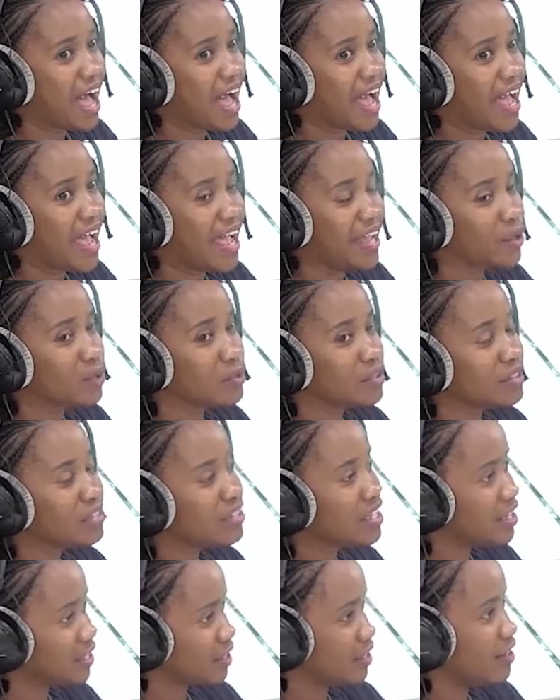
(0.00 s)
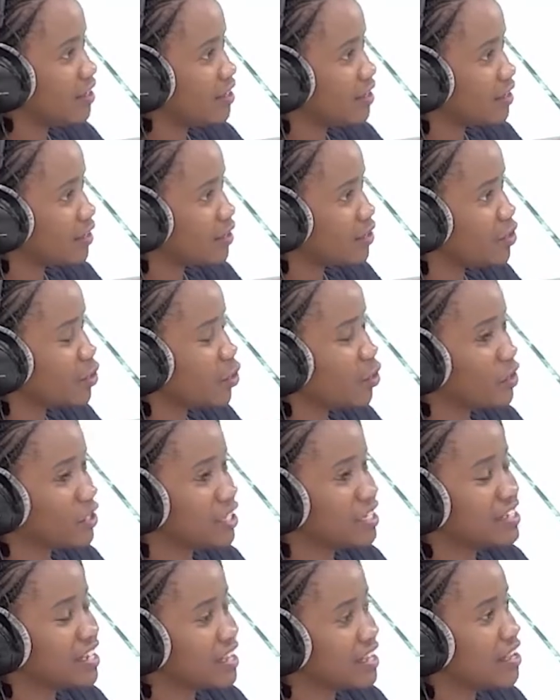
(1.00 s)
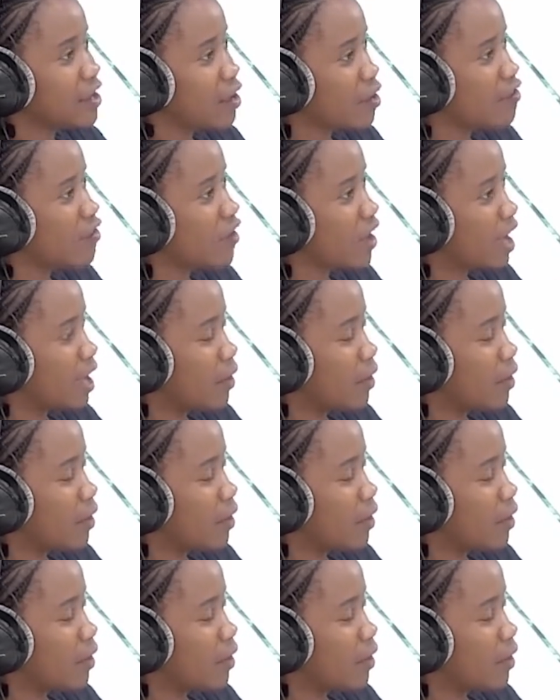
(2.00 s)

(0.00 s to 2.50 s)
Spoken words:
I don't think you're going to take care of